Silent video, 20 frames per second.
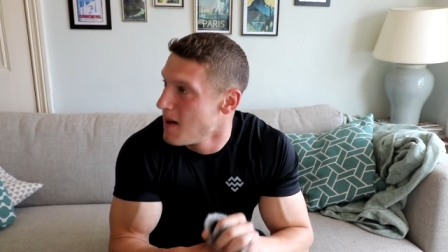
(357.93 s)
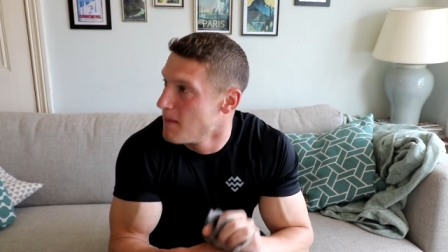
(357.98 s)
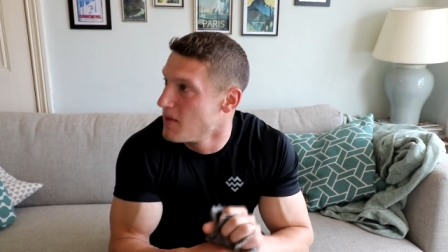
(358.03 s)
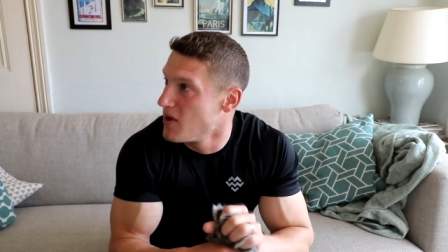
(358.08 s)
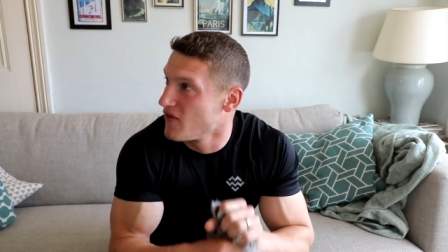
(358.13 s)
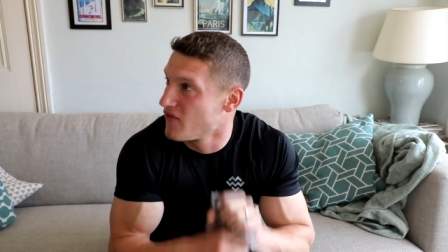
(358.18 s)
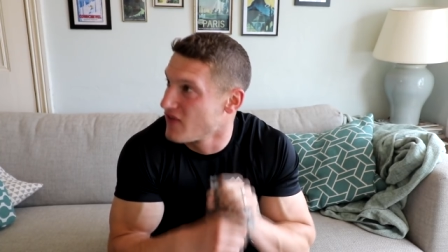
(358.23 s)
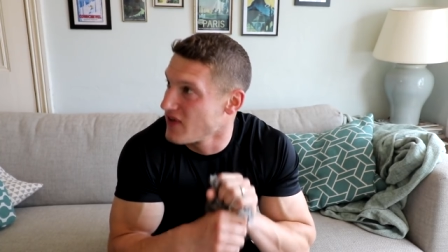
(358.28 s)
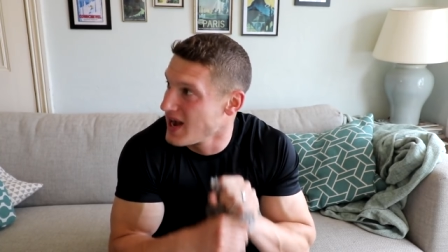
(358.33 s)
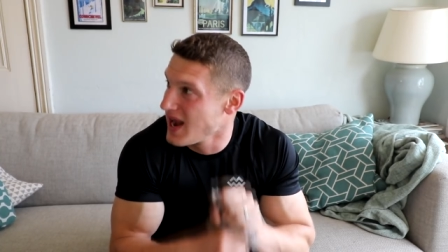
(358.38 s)

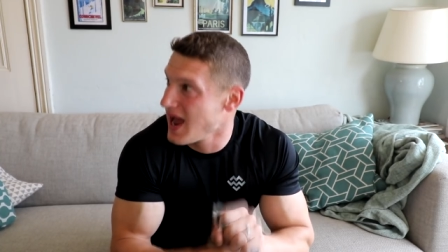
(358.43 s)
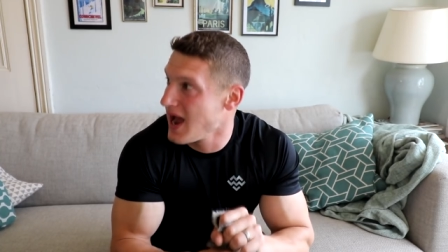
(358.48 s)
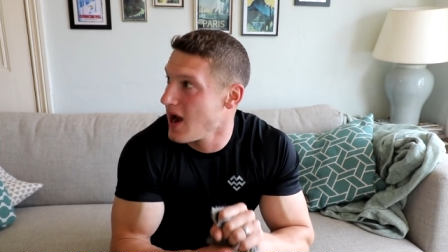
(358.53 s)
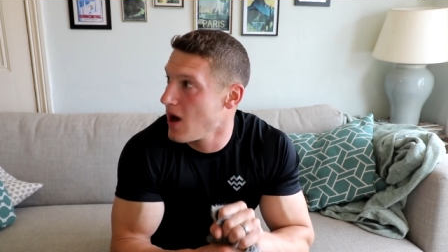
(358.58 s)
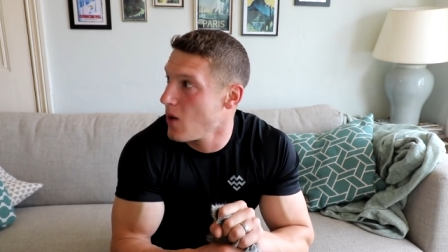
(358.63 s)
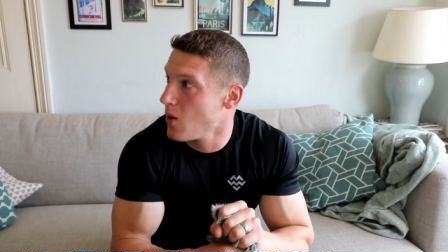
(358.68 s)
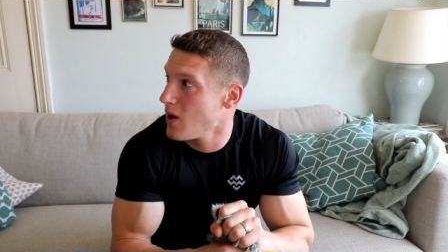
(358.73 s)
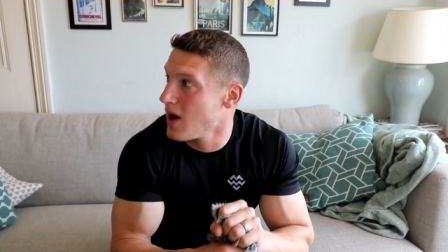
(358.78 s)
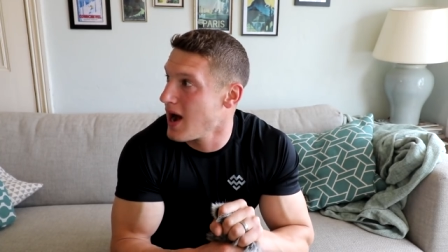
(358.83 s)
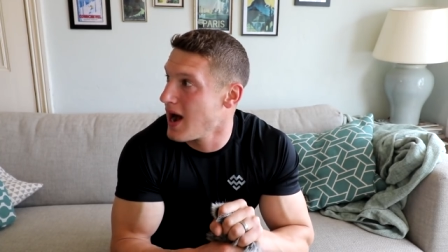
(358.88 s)
But for
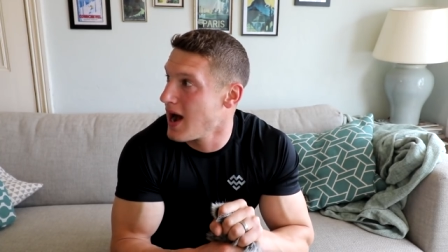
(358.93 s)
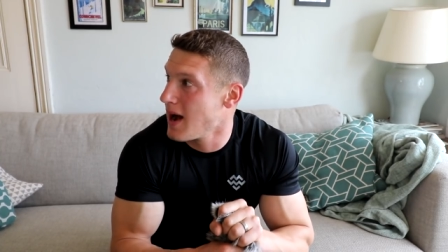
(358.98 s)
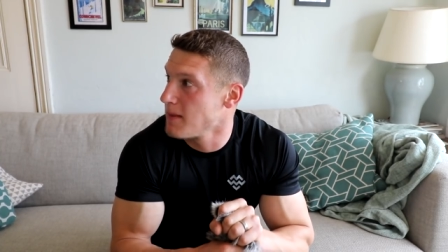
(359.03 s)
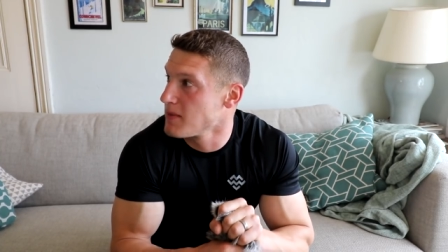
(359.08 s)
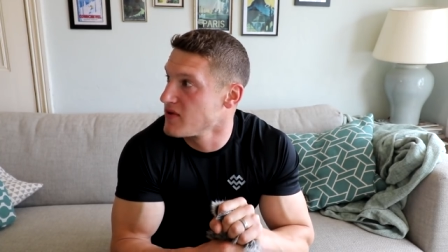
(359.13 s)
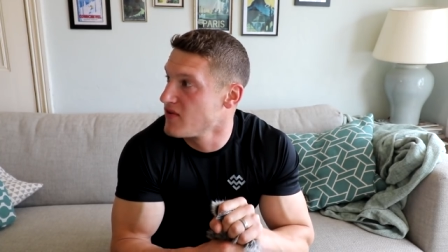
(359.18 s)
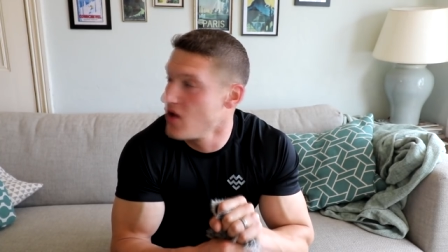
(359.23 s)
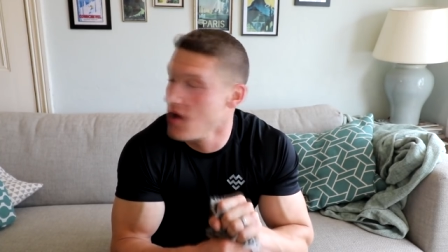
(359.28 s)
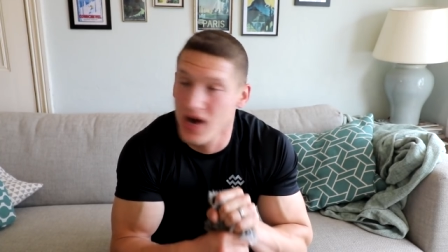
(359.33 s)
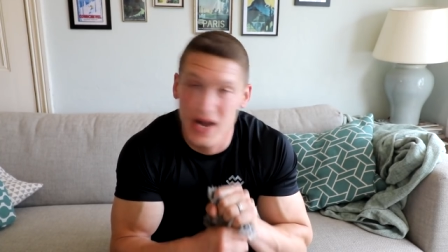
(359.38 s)
now, um,
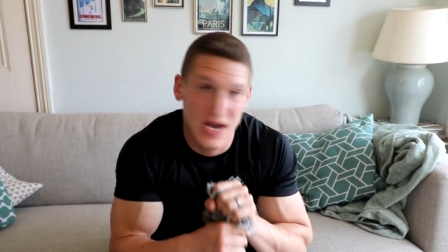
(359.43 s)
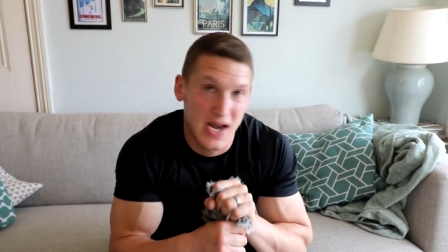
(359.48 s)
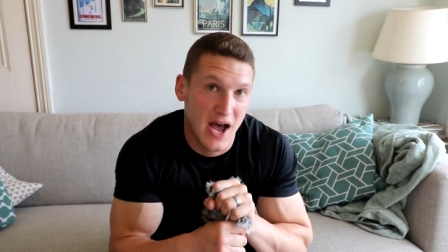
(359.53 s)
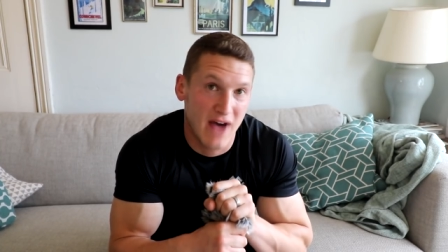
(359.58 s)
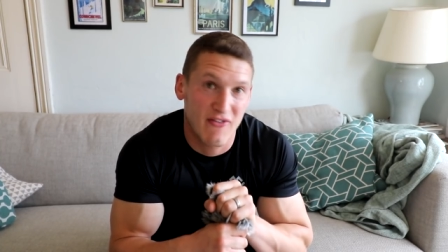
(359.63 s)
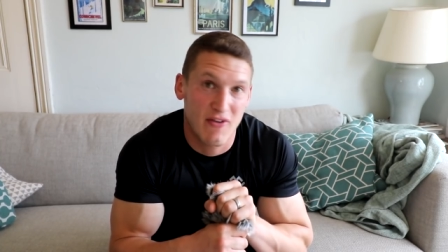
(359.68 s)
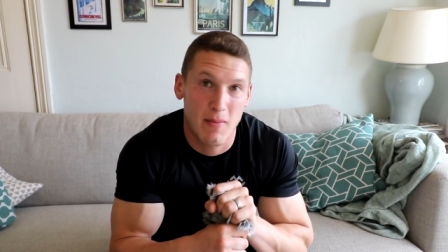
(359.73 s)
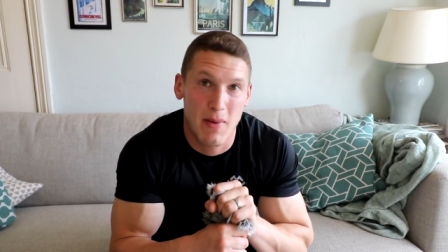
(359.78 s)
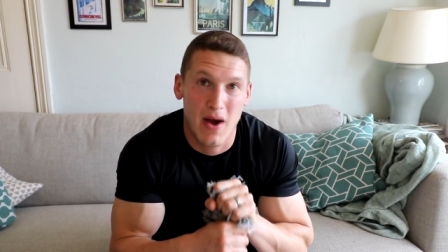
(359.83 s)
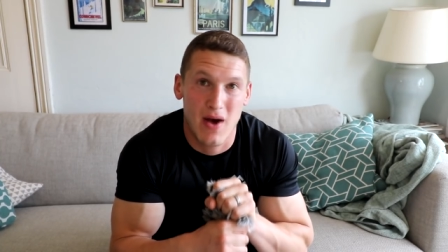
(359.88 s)
you've heard
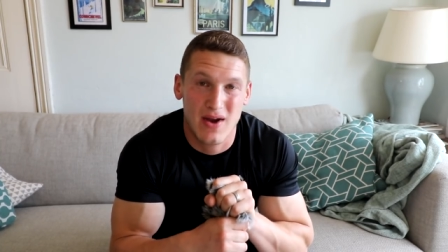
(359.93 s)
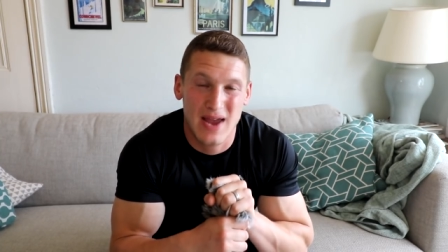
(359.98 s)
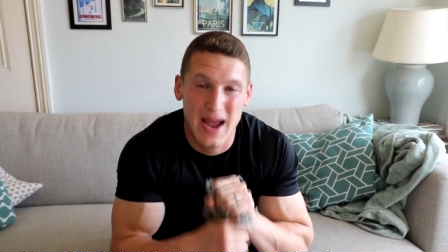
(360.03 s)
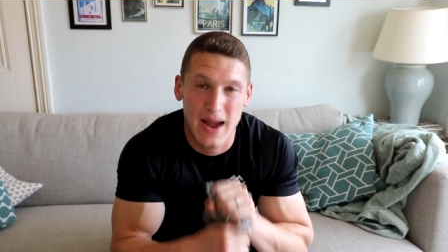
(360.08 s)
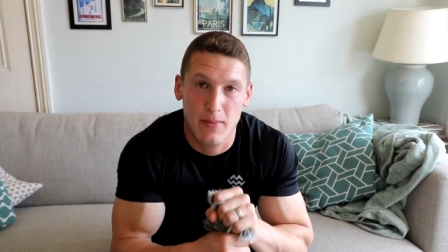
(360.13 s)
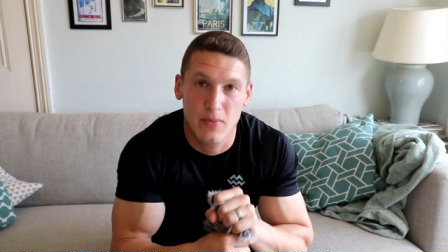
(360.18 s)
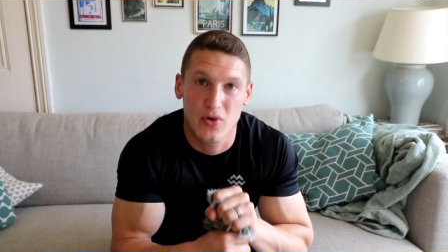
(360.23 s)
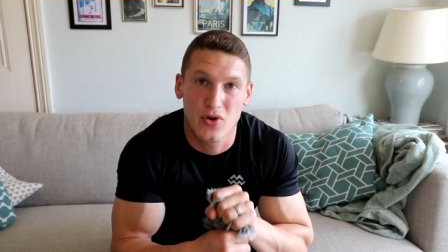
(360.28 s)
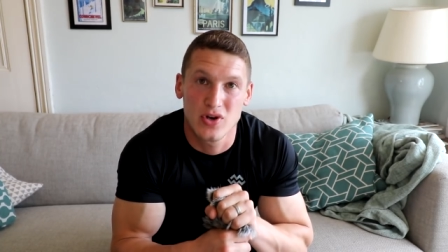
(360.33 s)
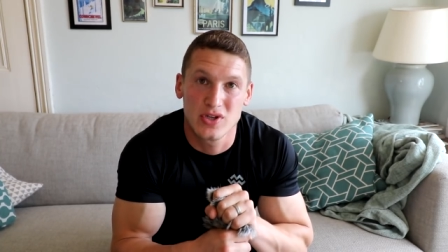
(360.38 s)
enough about
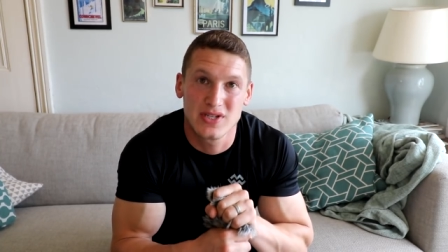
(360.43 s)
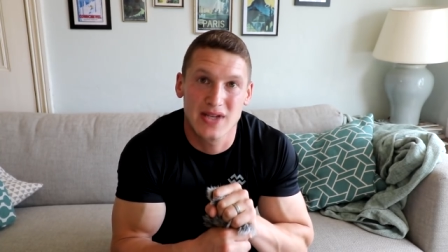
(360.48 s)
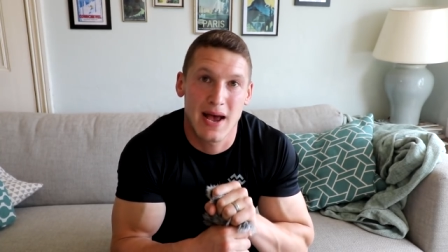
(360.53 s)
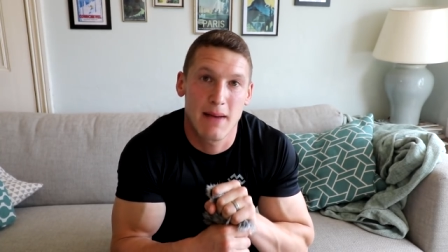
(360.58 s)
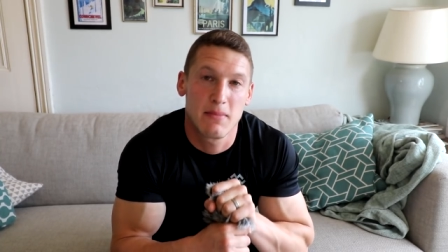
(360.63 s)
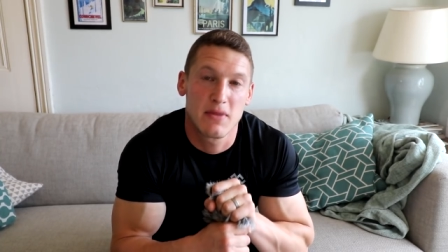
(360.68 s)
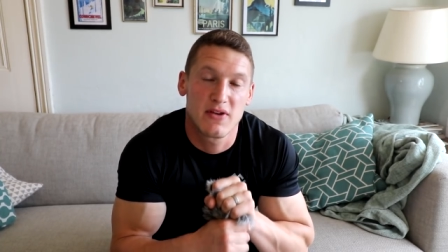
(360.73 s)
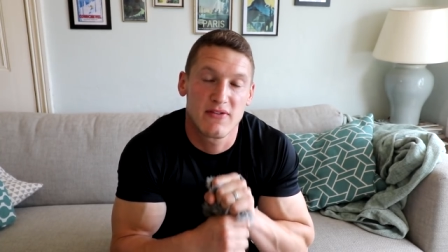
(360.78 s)
cameras and